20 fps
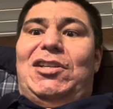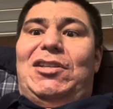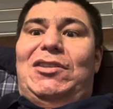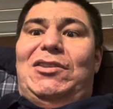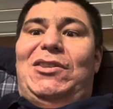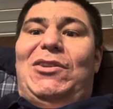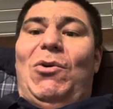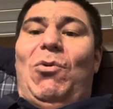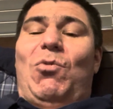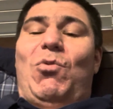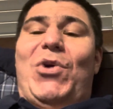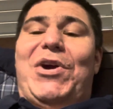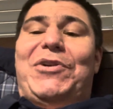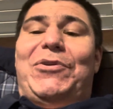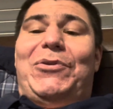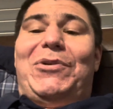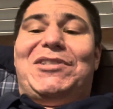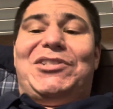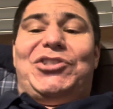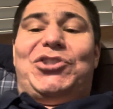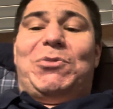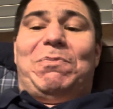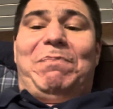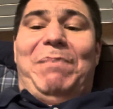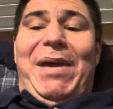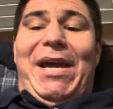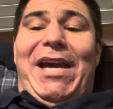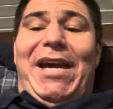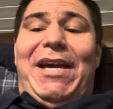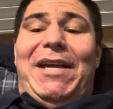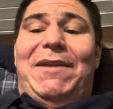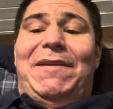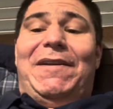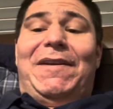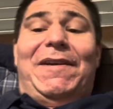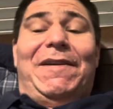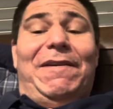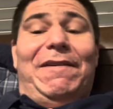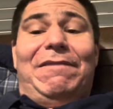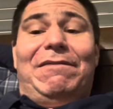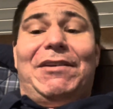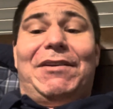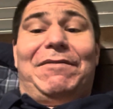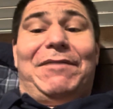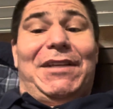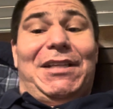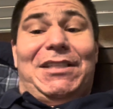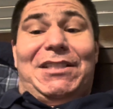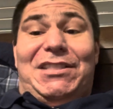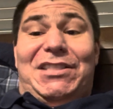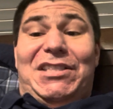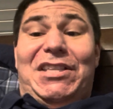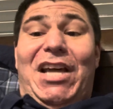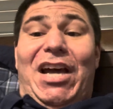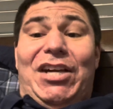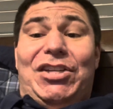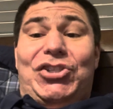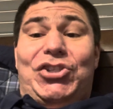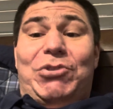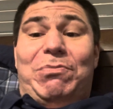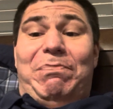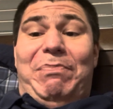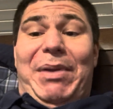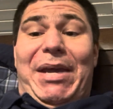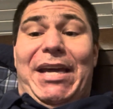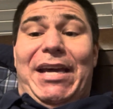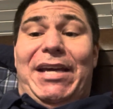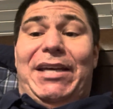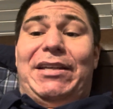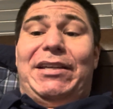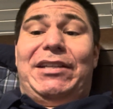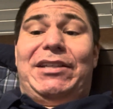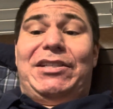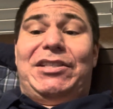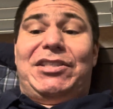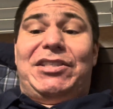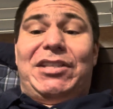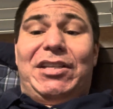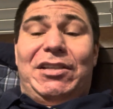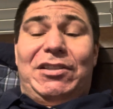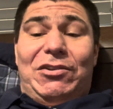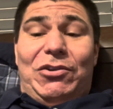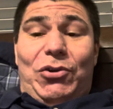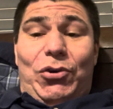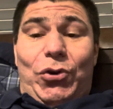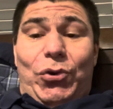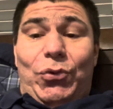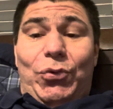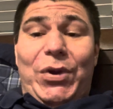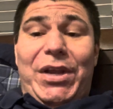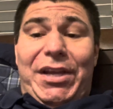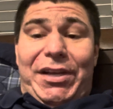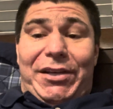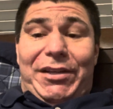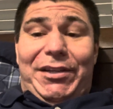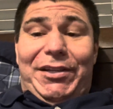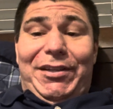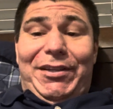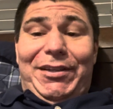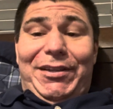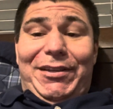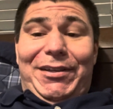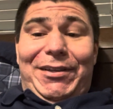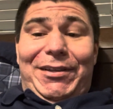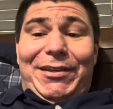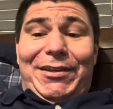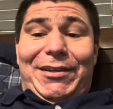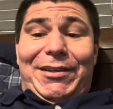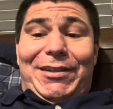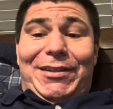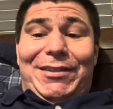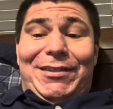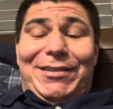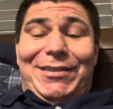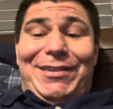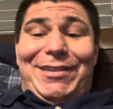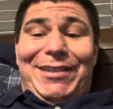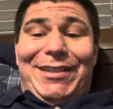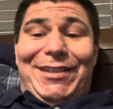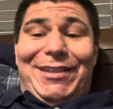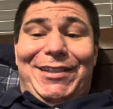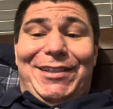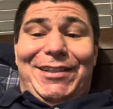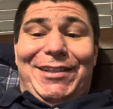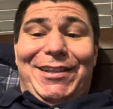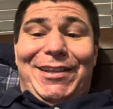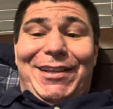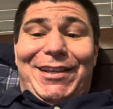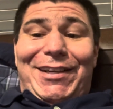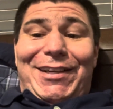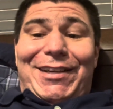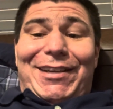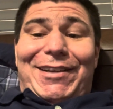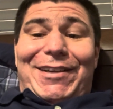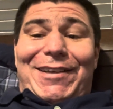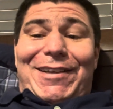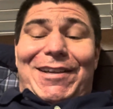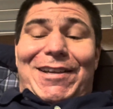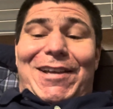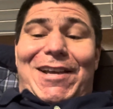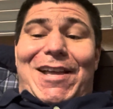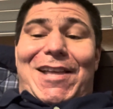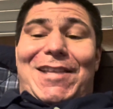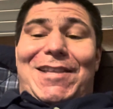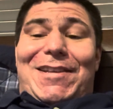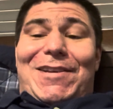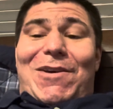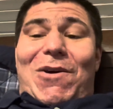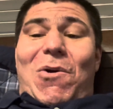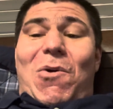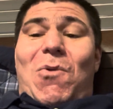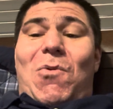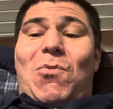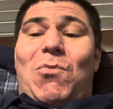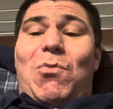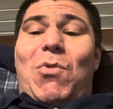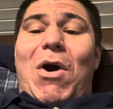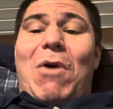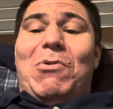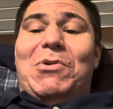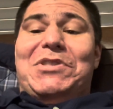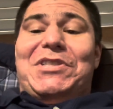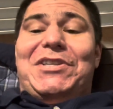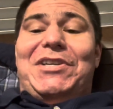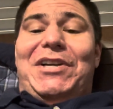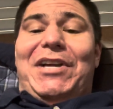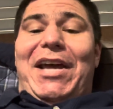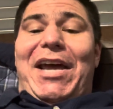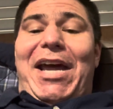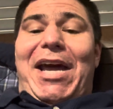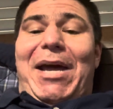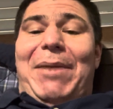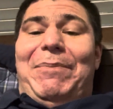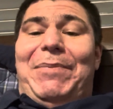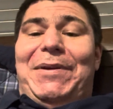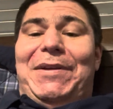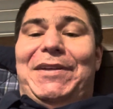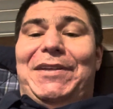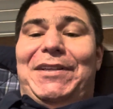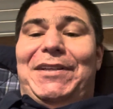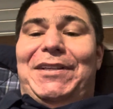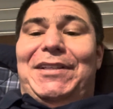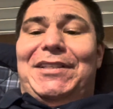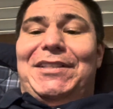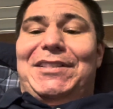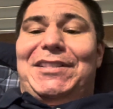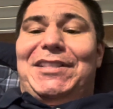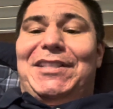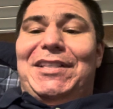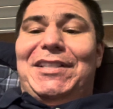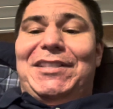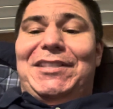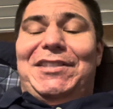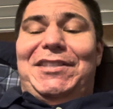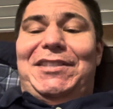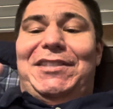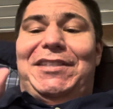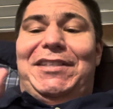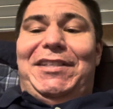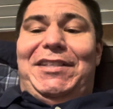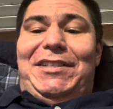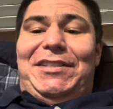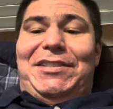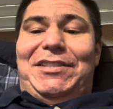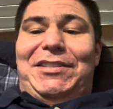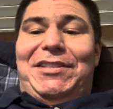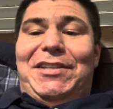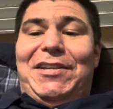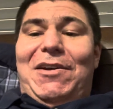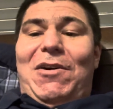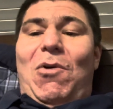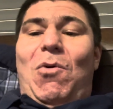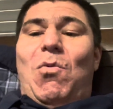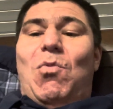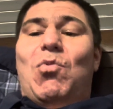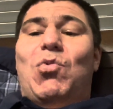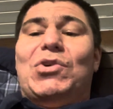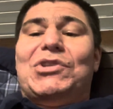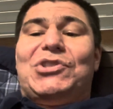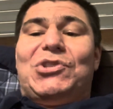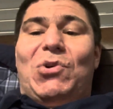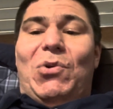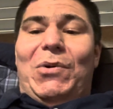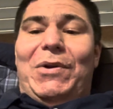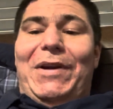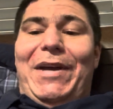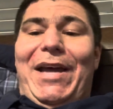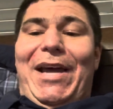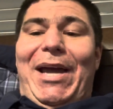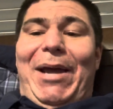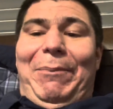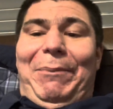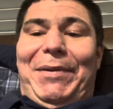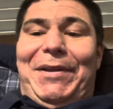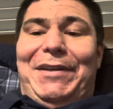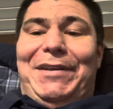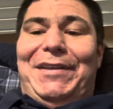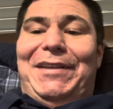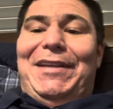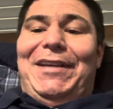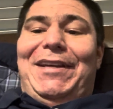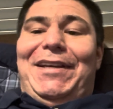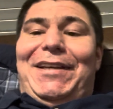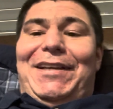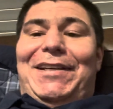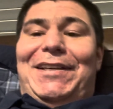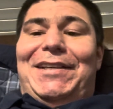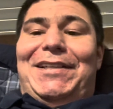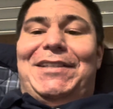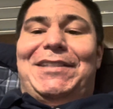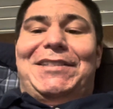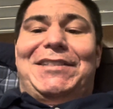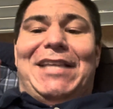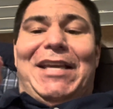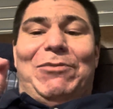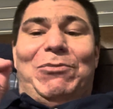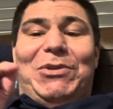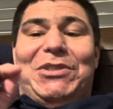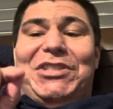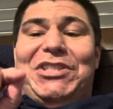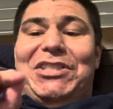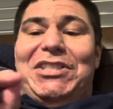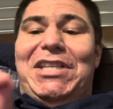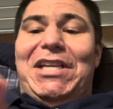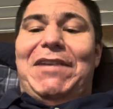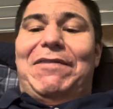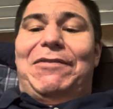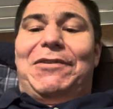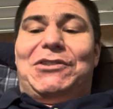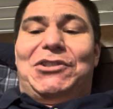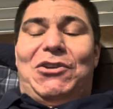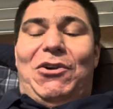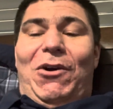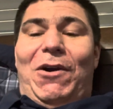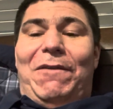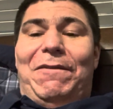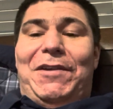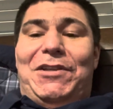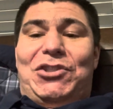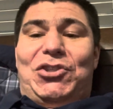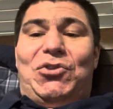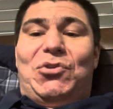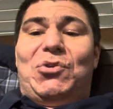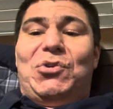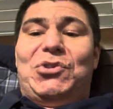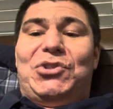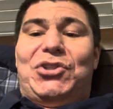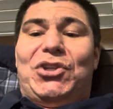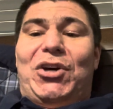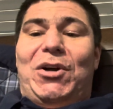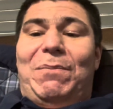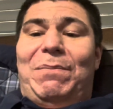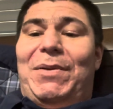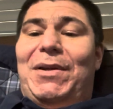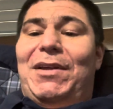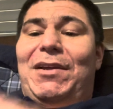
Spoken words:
the winner is Japan, and if it's not Japan, it is Korea, then what was going to happen is this. What's going to happen is that when Steve Harvey screws up,